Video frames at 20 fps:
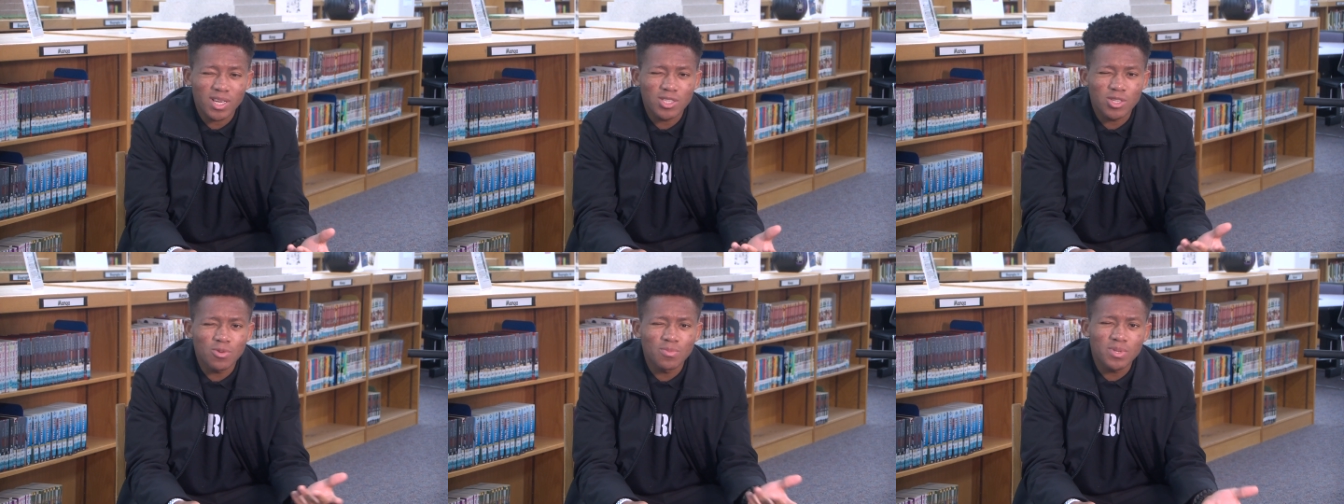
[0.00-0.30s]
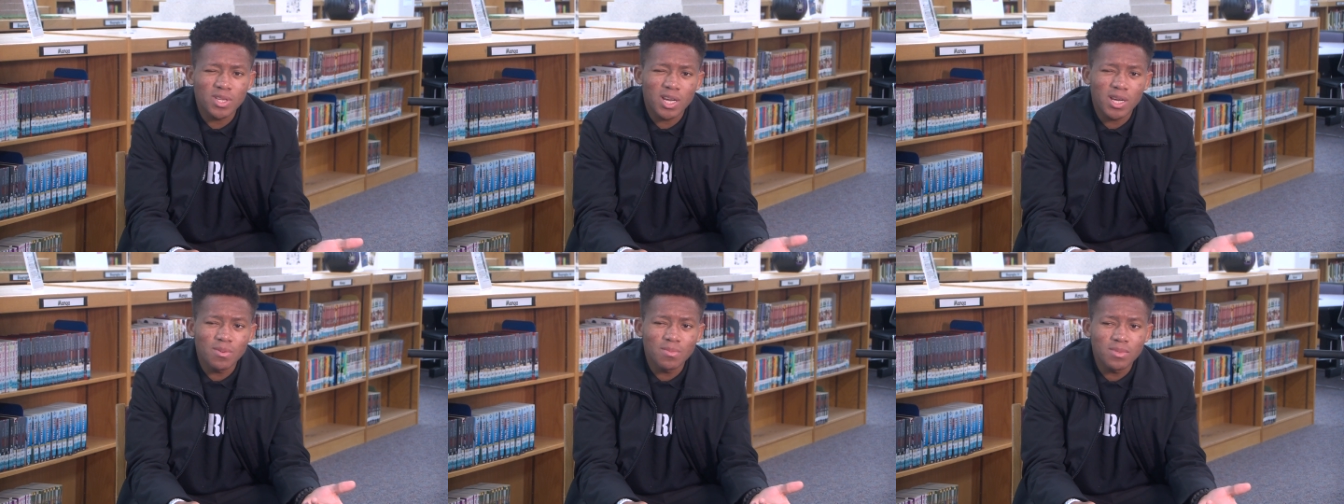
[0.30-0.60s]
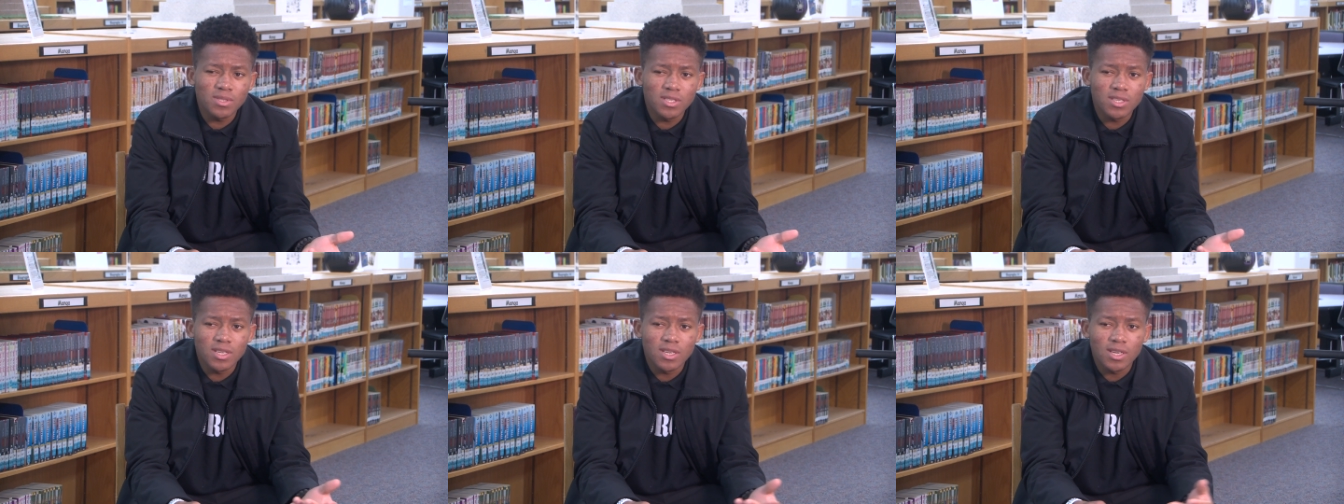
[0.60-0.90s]
And
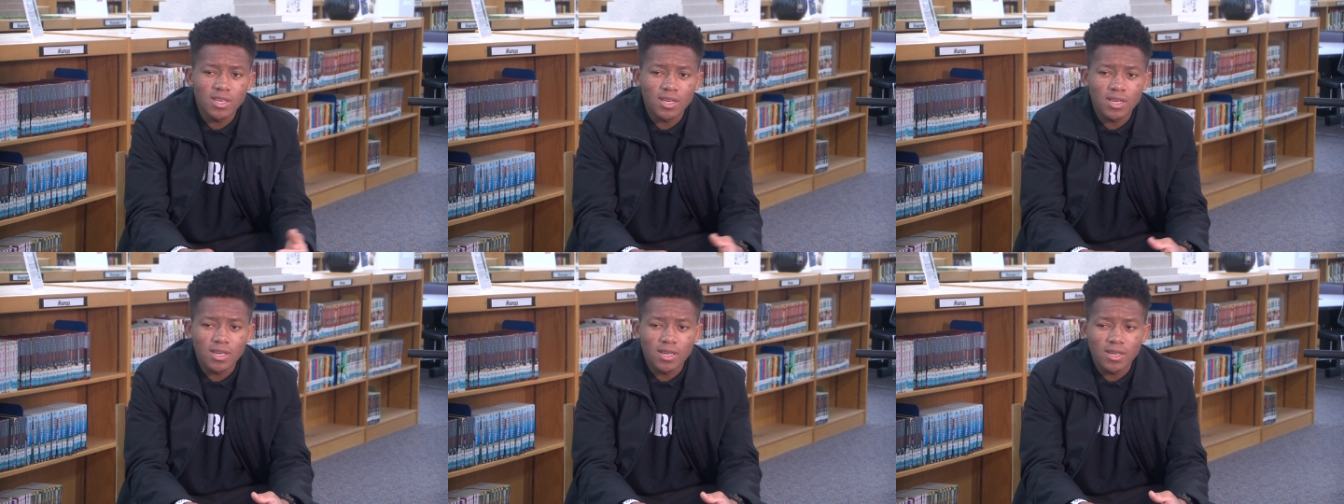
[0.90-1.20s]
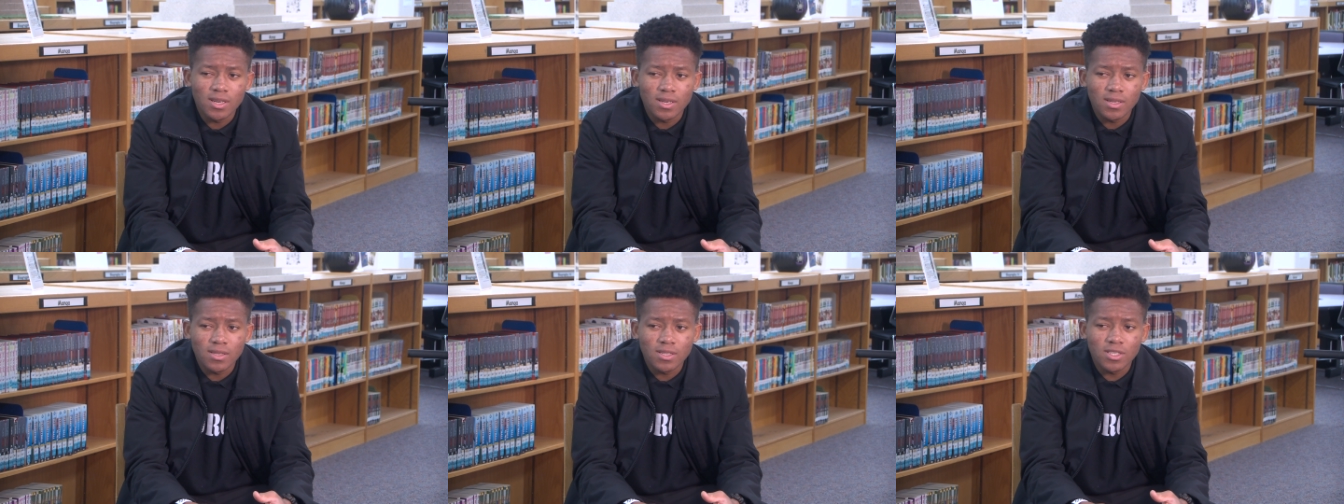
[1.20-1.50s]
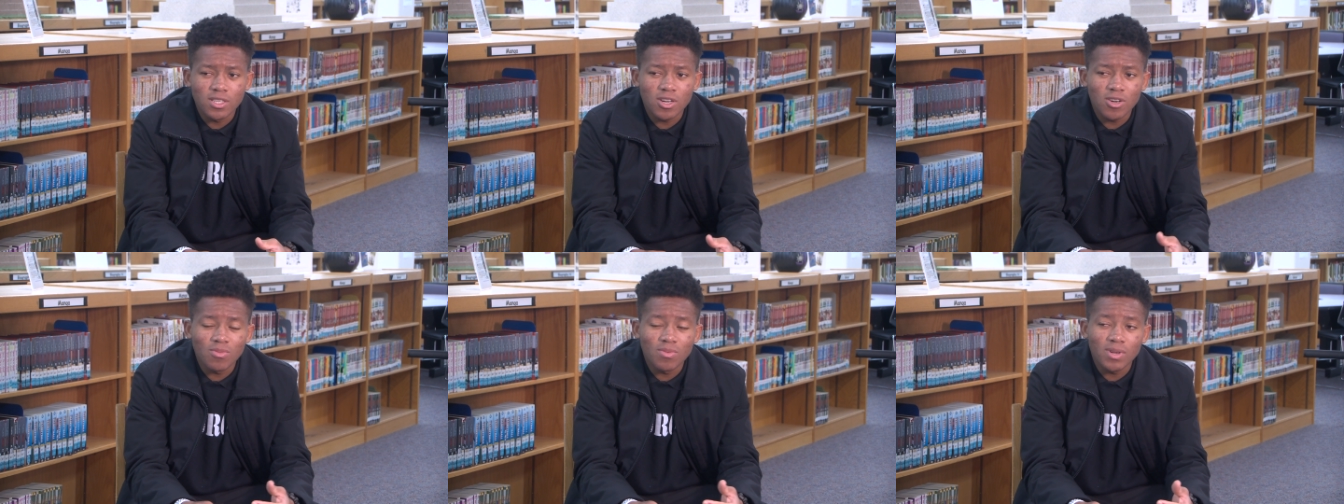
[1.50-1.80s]
sometimes
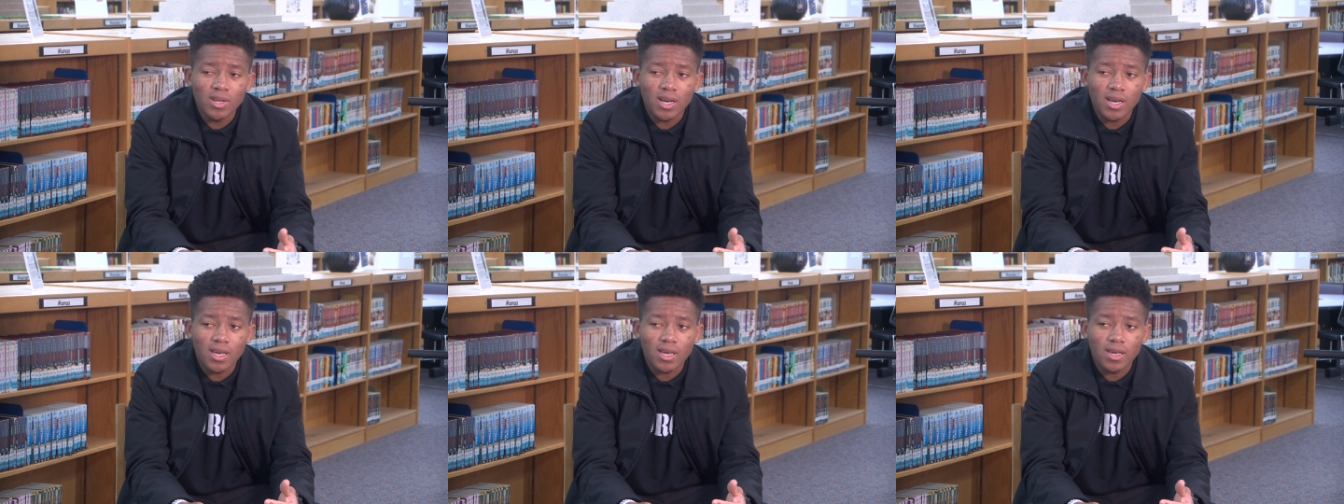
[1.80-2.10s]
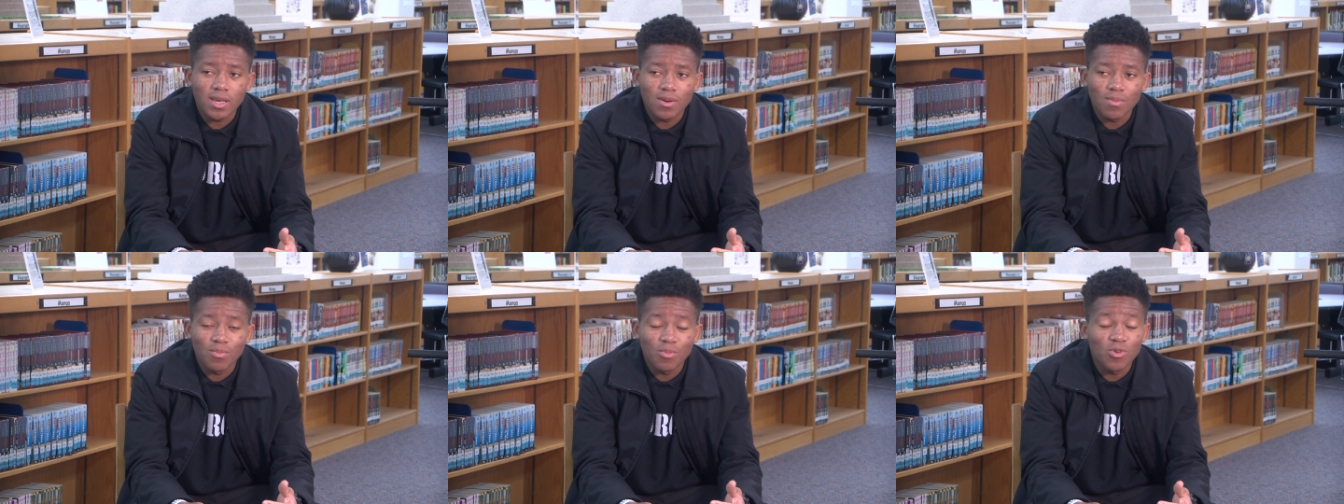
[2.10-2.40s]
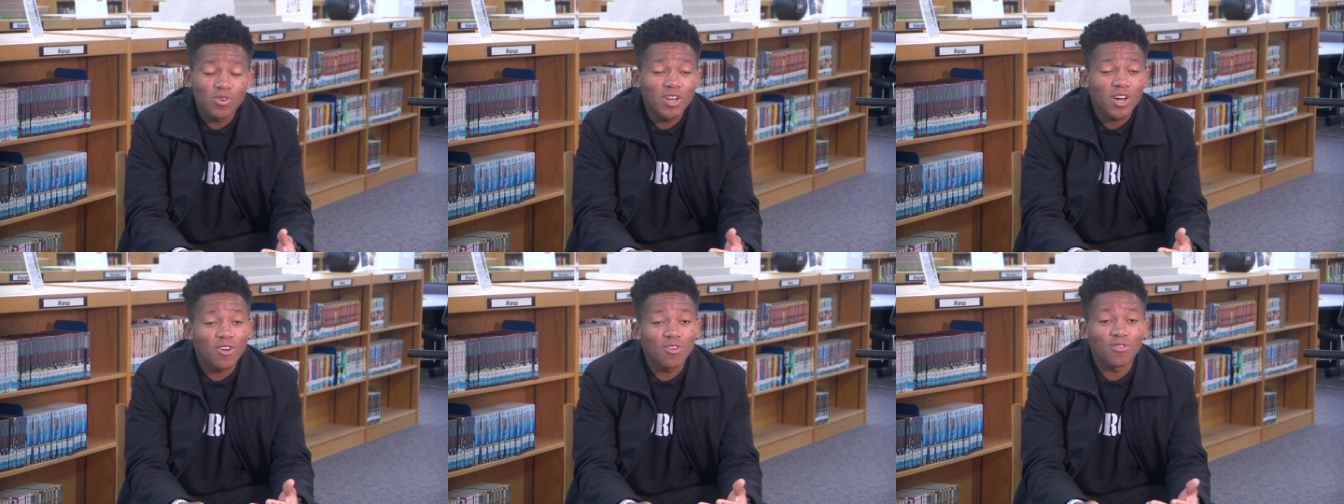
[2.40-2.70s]
teacher will be like,
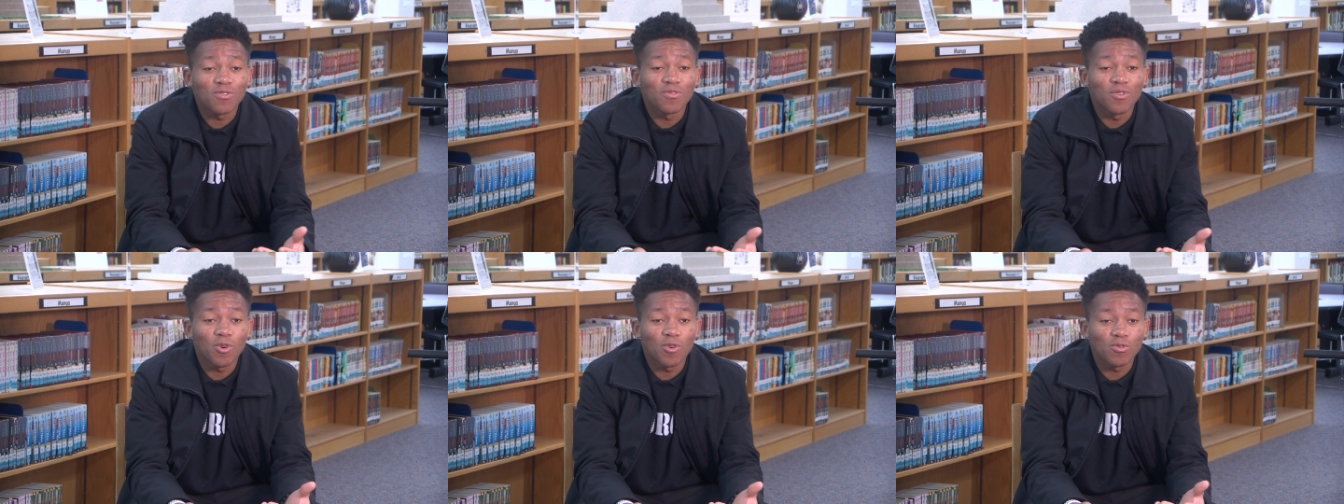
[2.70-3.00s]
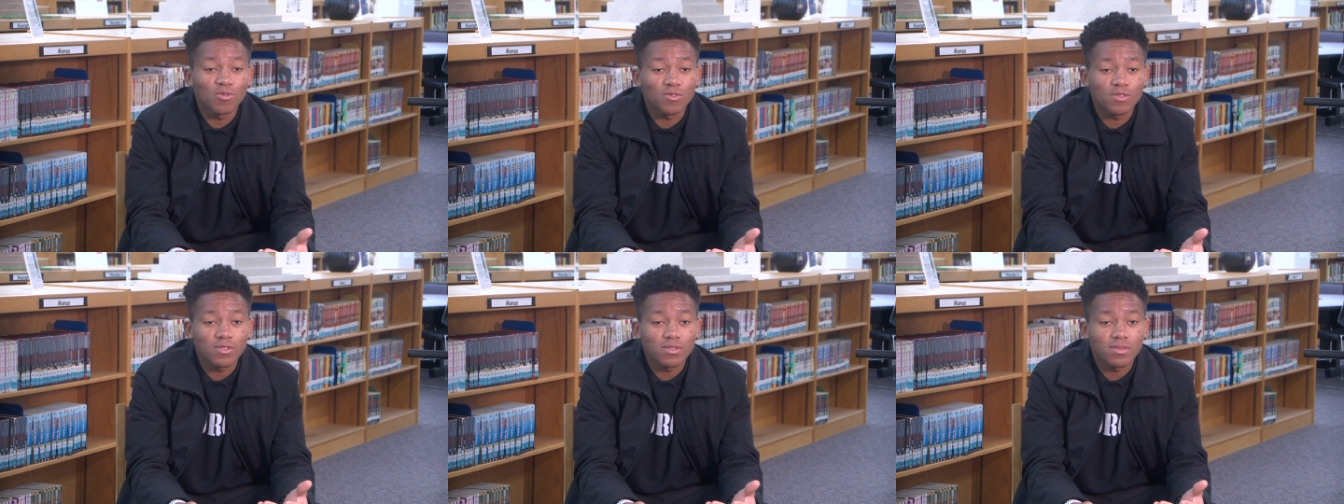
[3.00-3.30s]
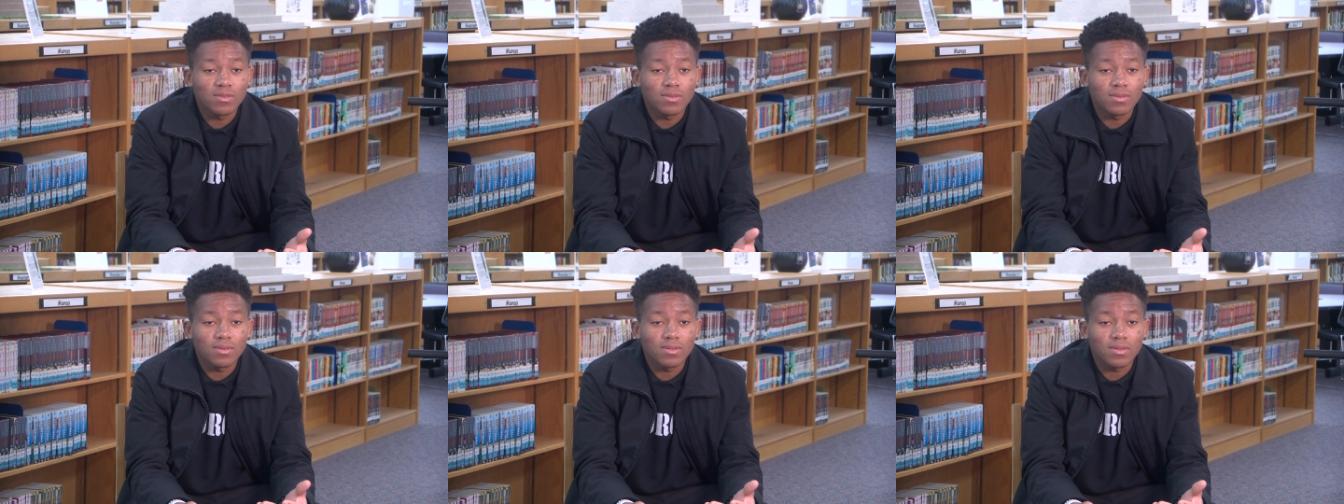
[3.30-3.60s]
"Put down your phones."